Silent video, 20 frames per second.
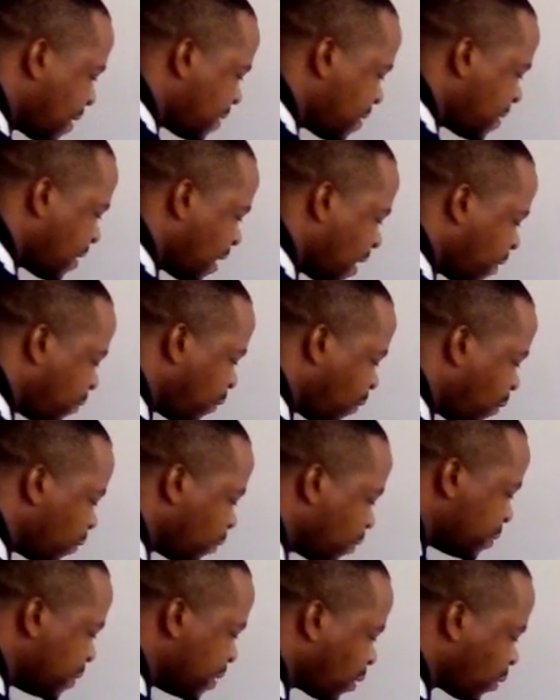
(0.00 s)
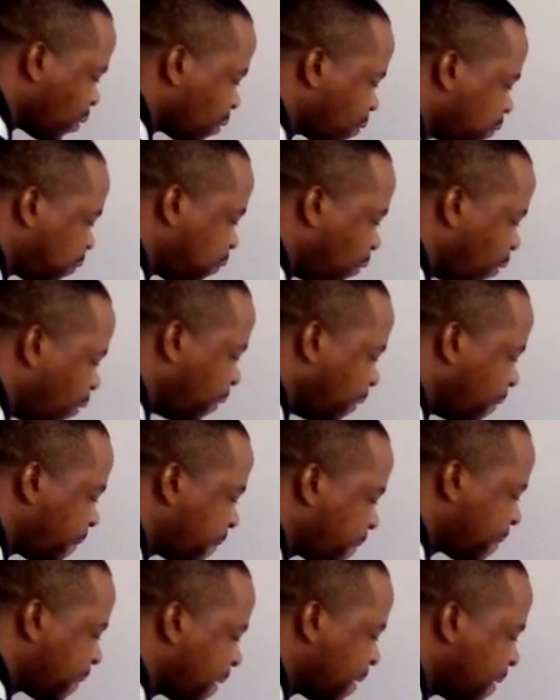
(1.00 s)
therefore, will be equal to
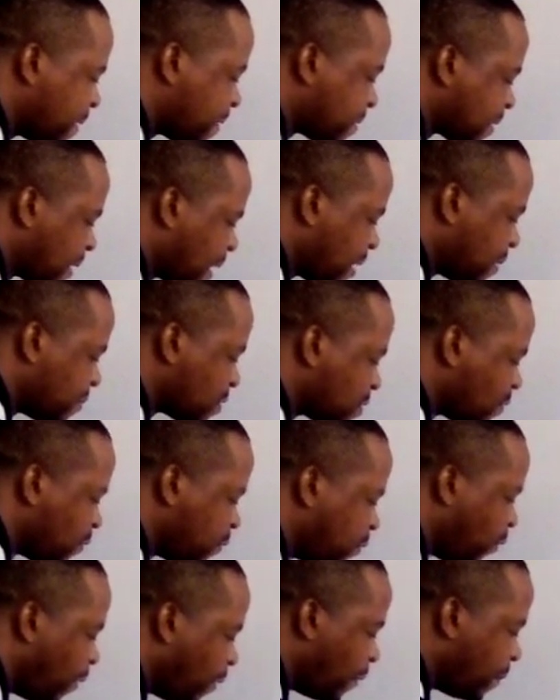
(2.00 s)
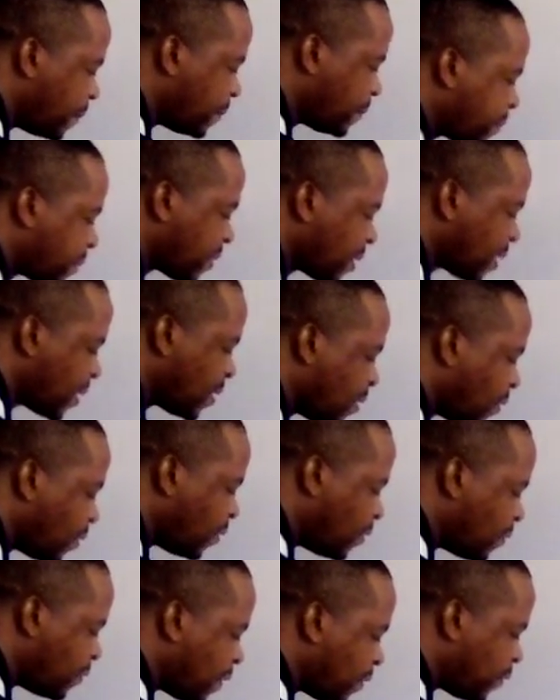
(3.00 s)
4 times 4
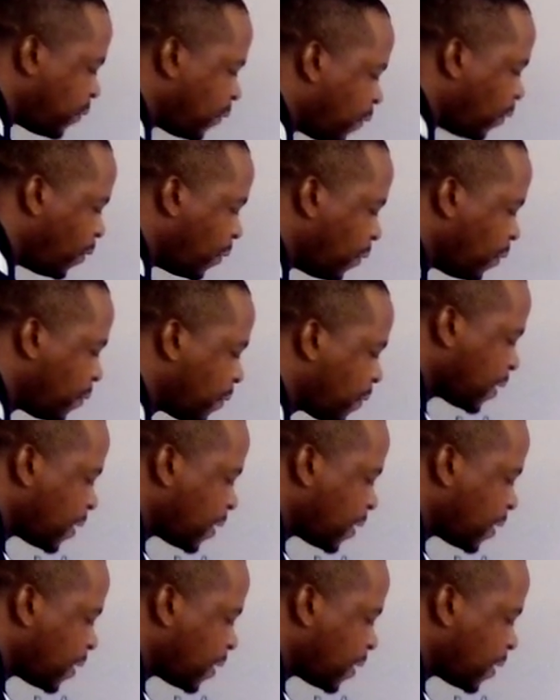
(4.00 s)
over 4